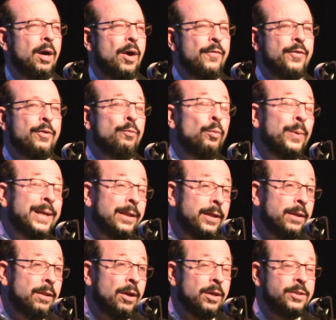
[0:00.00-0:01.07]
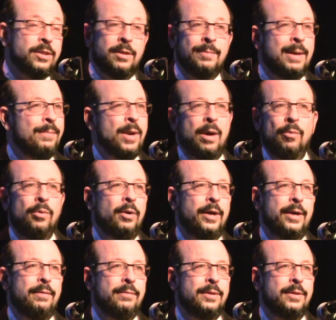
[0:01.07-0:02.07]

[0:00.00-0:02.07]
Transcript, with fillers: Over the really long term, I'm not worried,